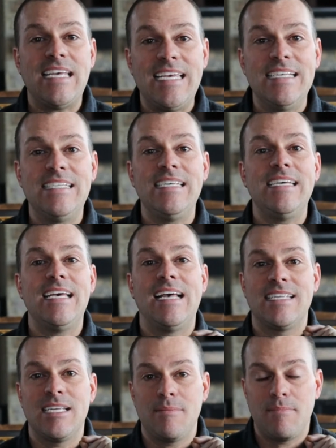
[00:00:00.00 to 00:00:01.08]
easy
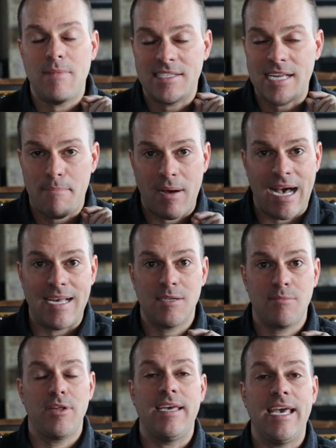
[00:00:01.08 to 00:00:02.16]
as I
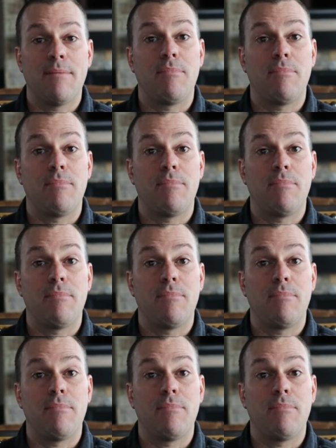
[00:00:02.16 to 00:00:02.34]
possibly can,